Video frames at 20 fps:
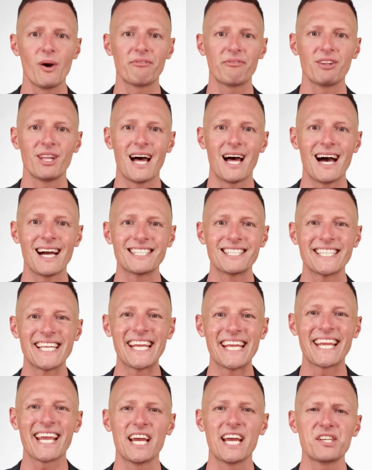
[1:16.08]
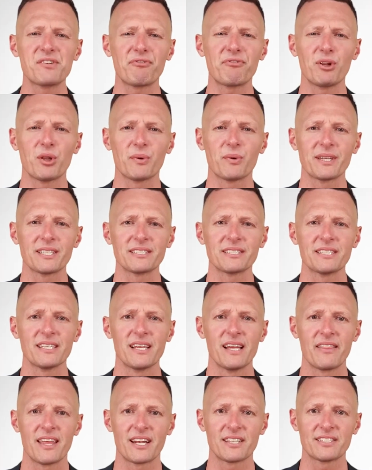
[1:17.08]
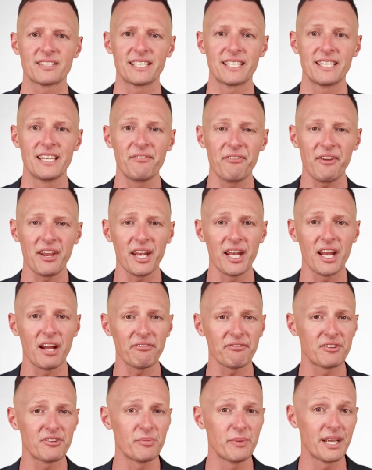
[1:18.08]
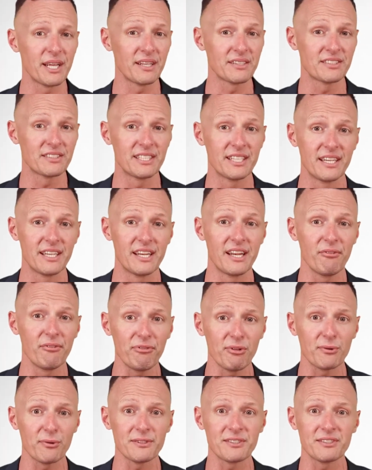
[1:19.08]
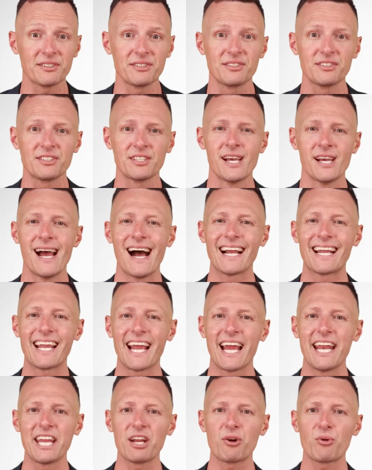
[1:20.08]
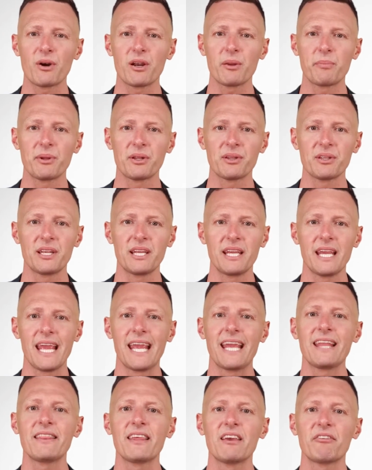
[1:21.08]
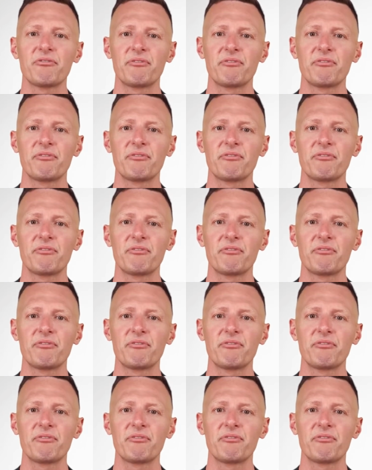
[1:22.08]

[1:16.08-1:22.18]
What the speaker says: have large, engaged followings that are significant enough to be considered influencers are gaining credibility in their